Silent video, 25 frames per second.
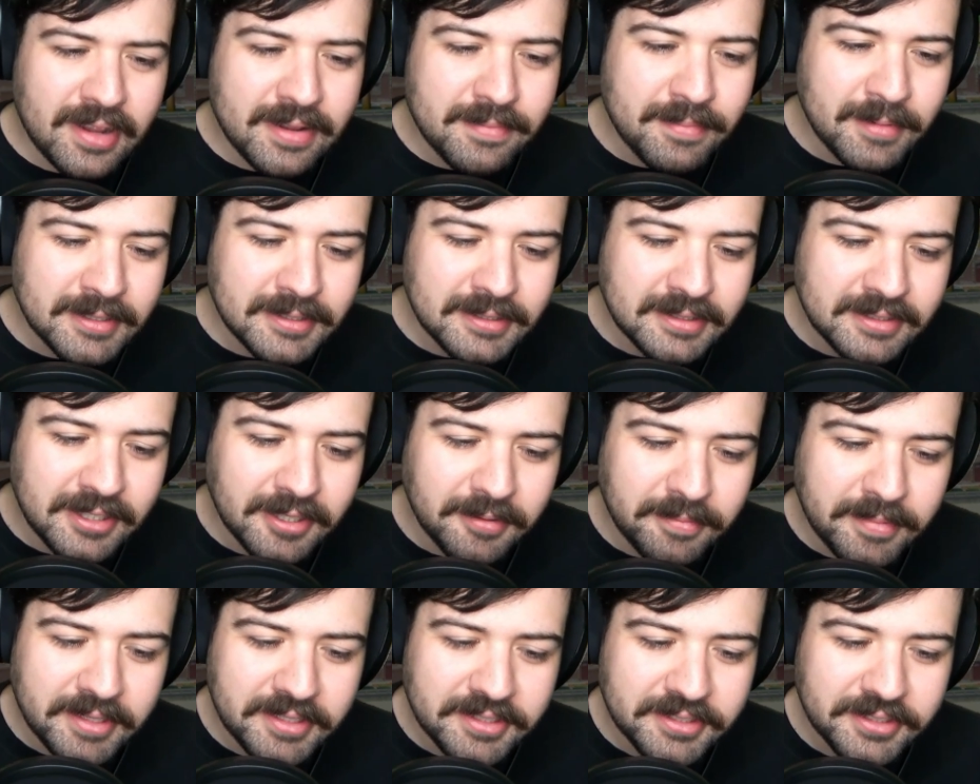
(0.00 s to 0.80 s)
It must
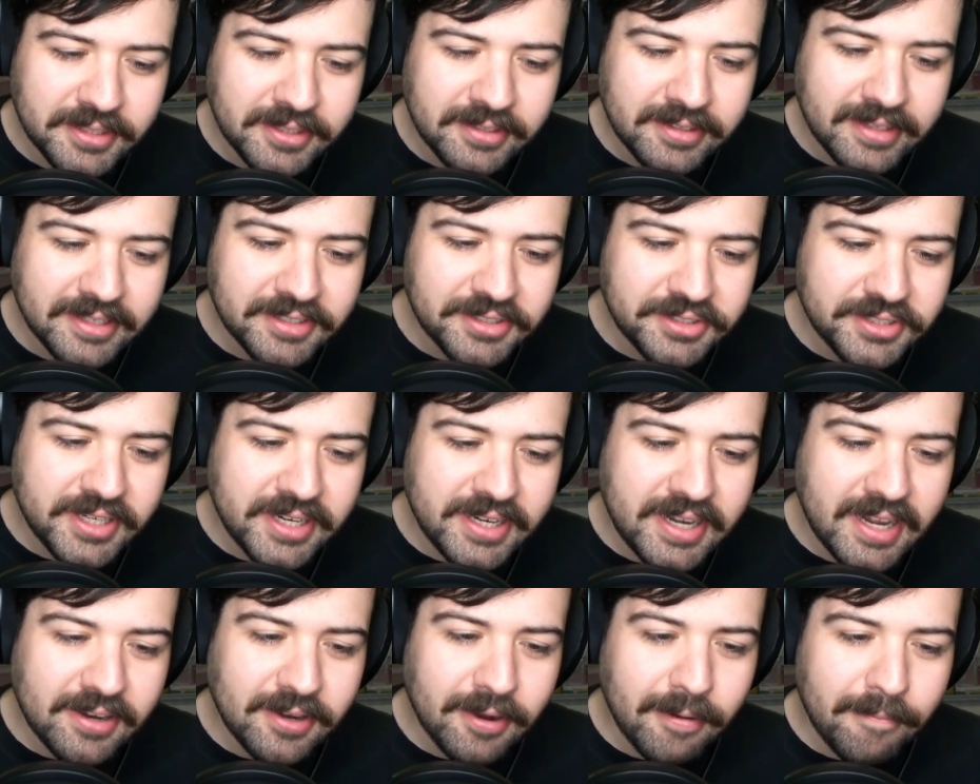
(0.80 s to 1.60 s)
still be true that
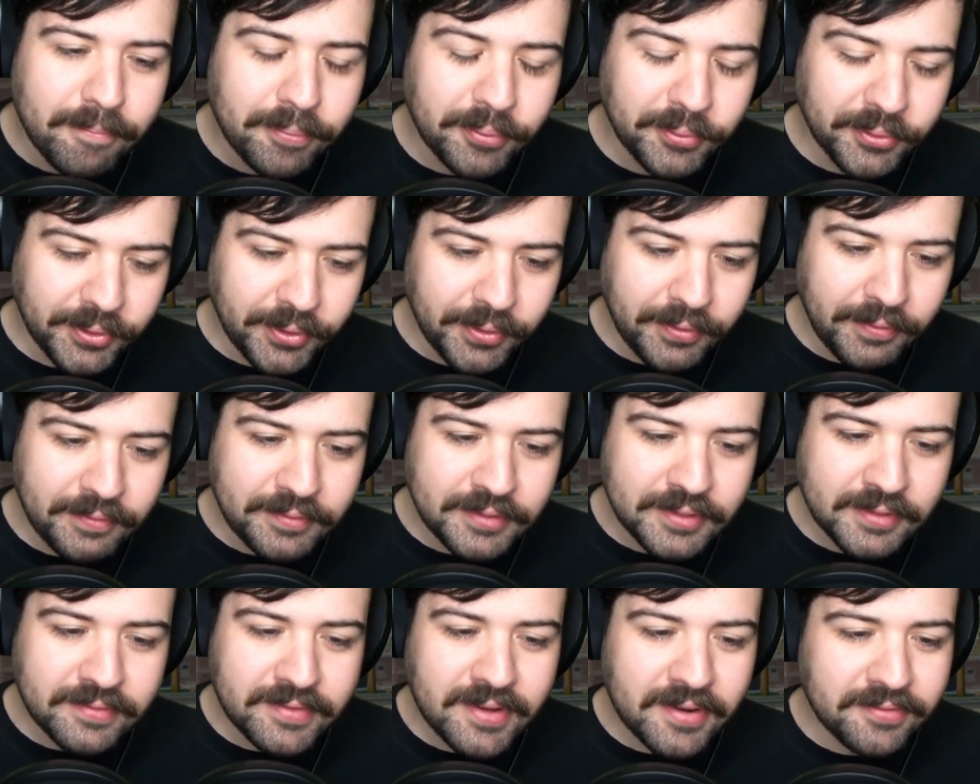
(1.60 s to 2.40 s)
she
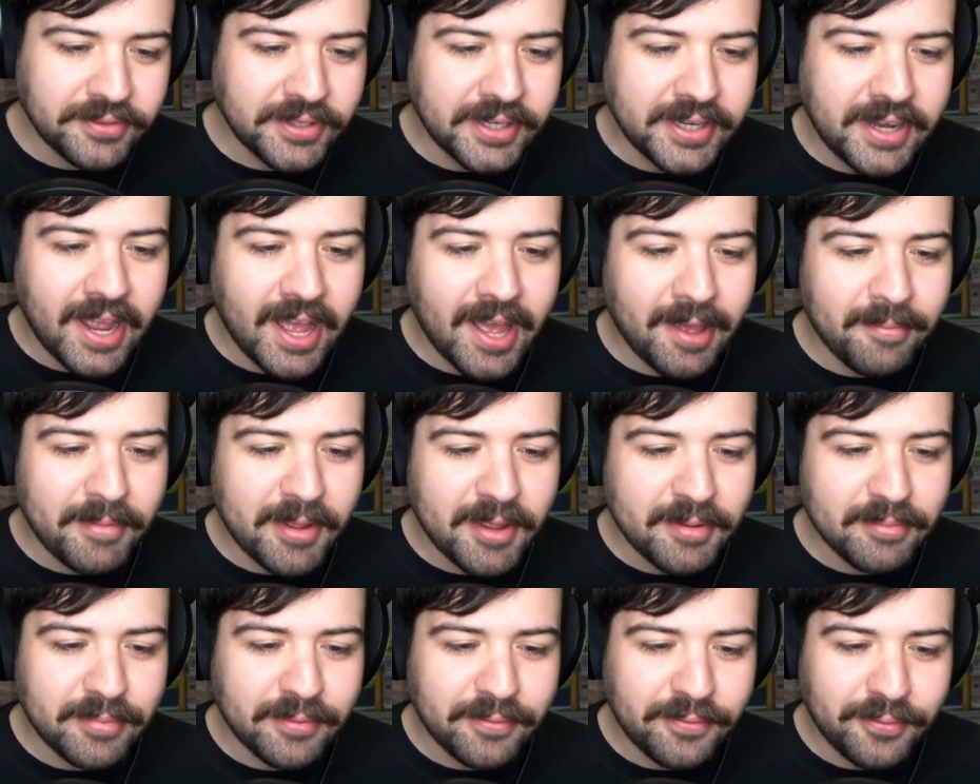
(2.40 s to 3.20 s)
approves of every
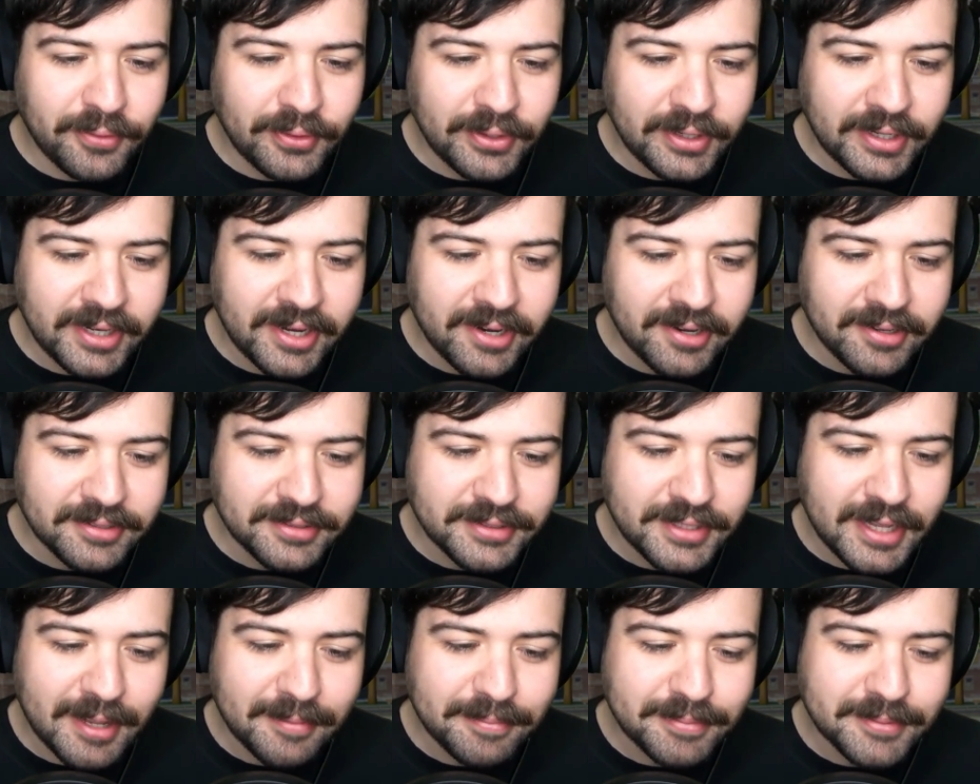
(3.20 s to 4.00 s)
comment before it
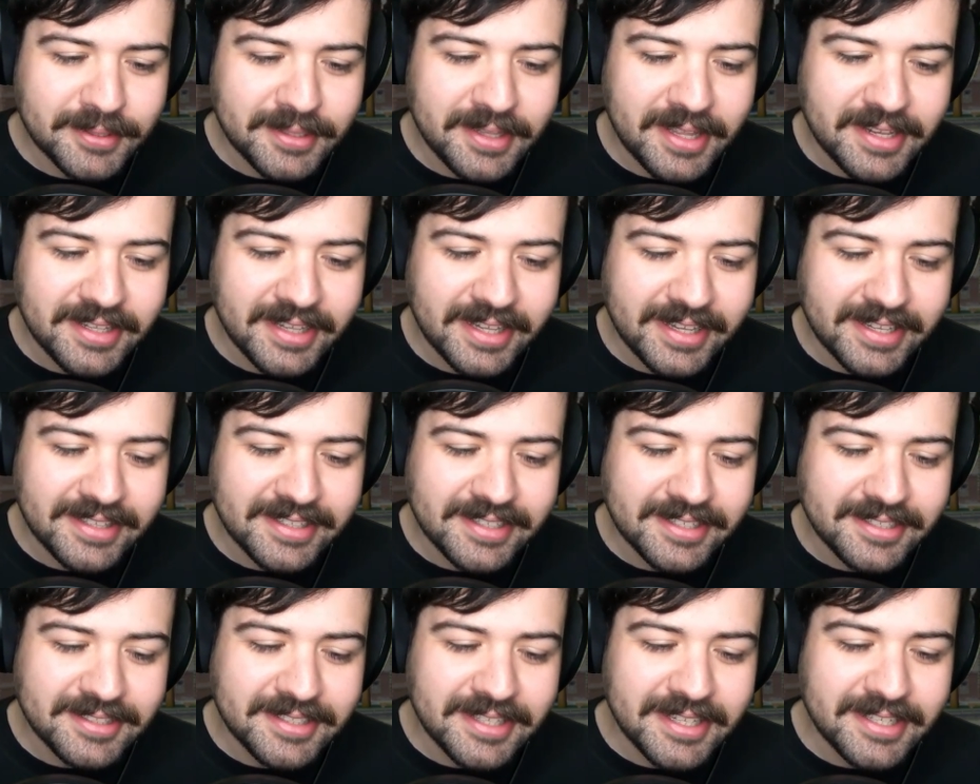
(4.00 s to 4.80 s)
goes up. So then, like,
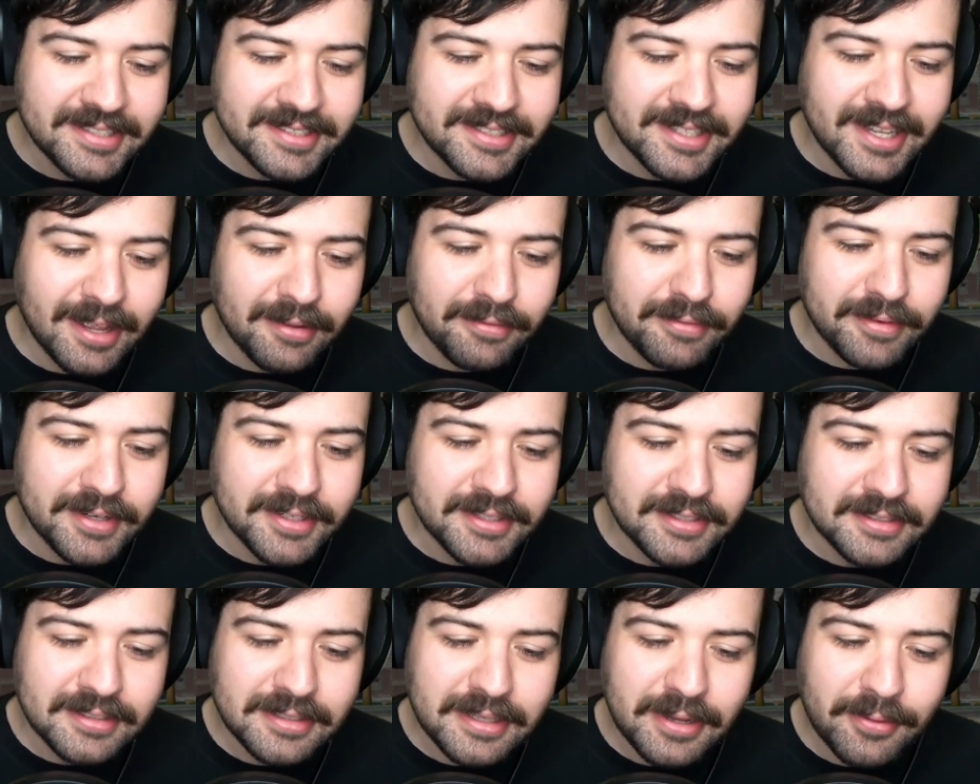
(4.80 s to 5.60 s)
you see stuff, and
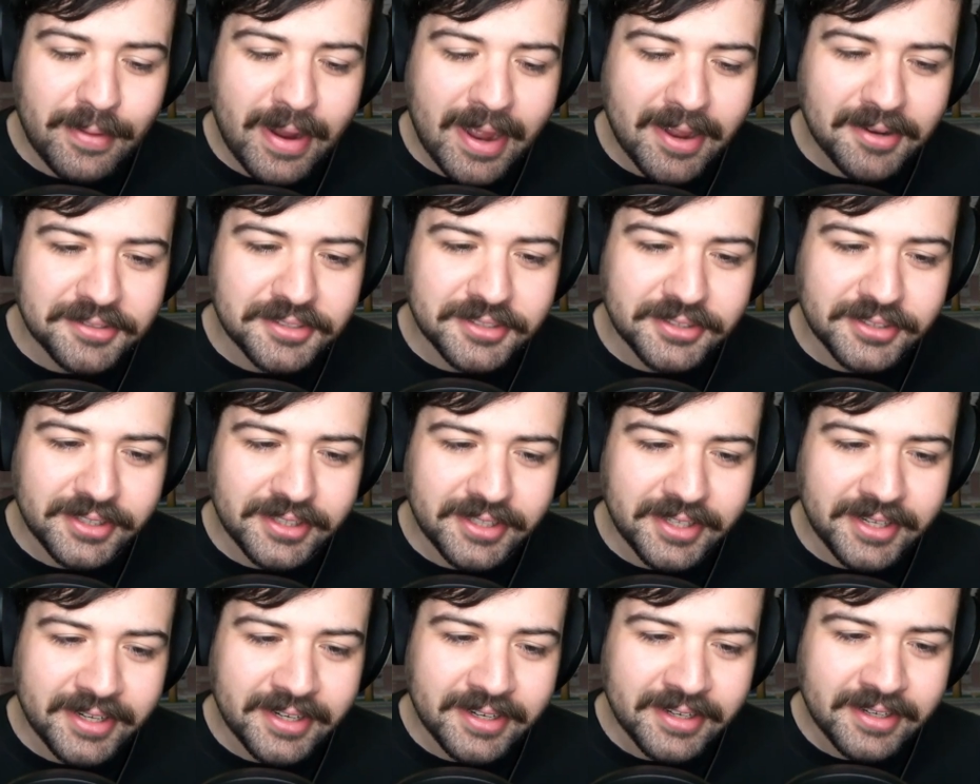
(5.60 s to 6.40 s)
it's just like, wow, she
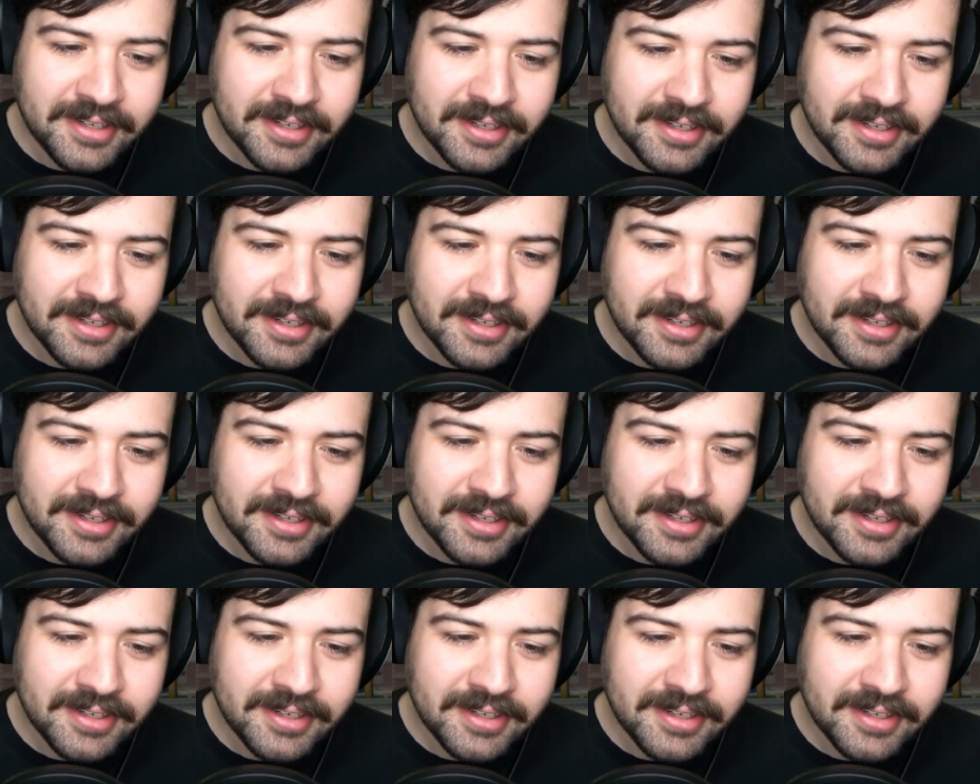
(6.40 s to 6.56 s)
really